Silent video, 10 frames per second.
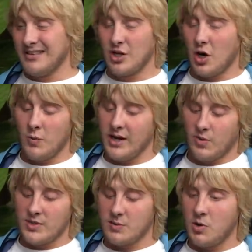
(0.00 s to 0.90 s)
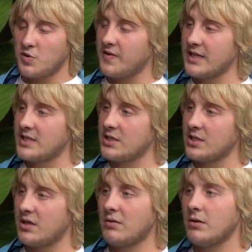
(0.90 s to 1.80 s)
No, we go into most fights
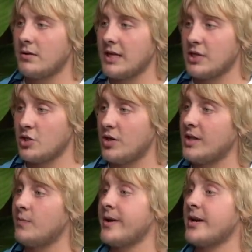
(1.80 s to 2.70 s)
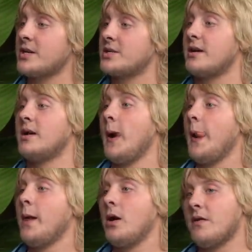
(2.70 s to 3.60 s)
injured, though. Yeah. That's something I did want to ask you.
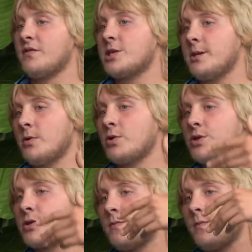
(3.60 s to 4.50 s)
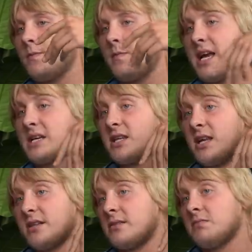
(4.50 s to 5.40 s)
Obviously, because personally,
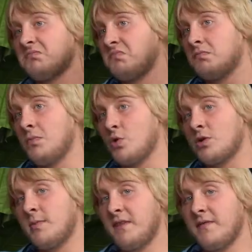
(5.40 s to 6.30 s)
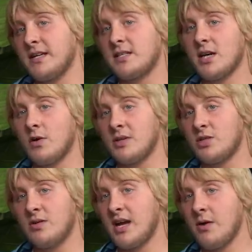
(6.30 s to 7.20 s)
lad, most of my fights I go
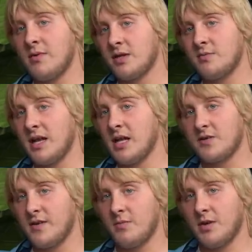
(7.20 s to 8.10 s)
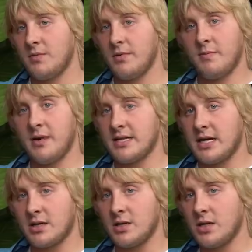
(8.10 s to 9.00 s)
into, like I went into my last fight with a bad
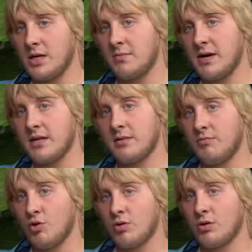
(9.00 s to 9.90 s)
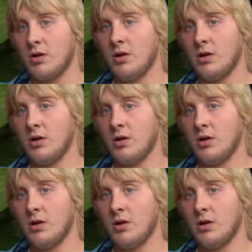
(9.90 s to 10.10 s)
ankle and a bad knuckle.